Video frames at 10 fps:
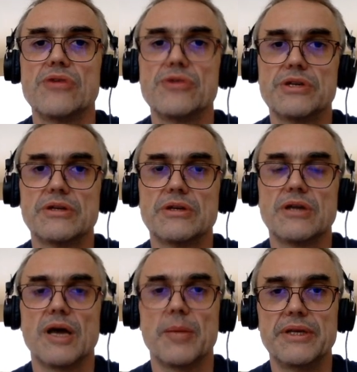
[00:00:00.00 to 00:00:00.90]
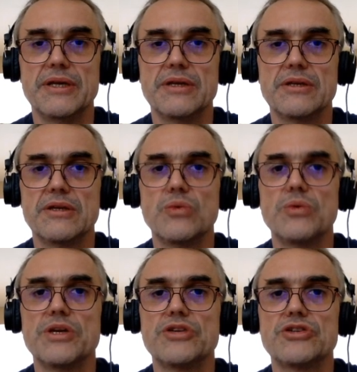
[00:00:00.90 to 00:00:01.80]
written update
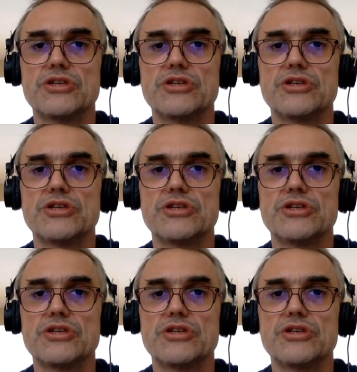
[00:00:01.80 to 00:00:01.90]
which